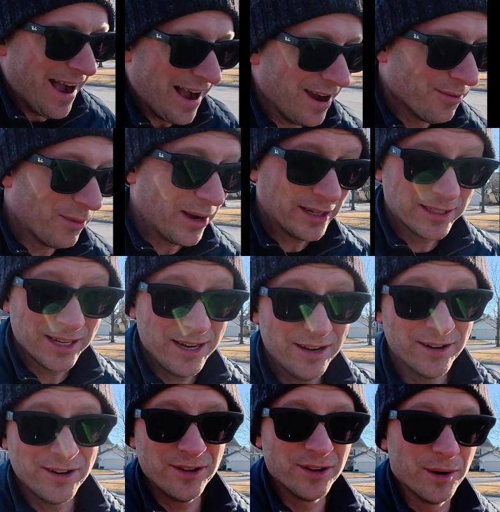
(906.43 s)
I want to
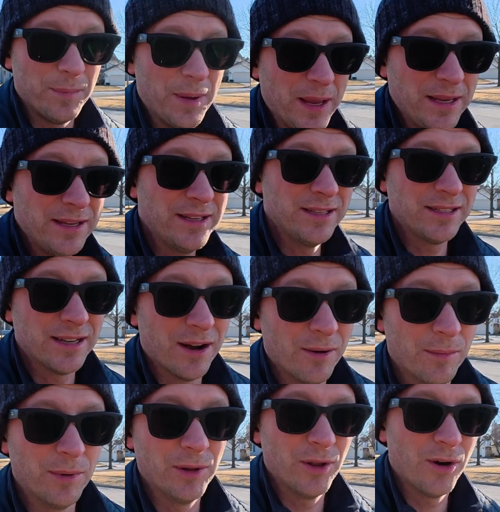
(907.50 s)
hear your opinions
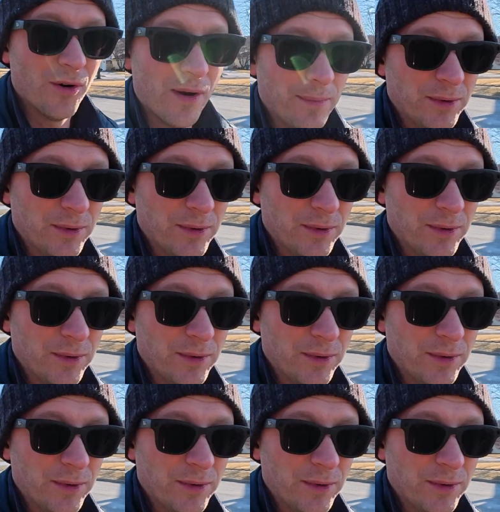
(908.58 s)
down below.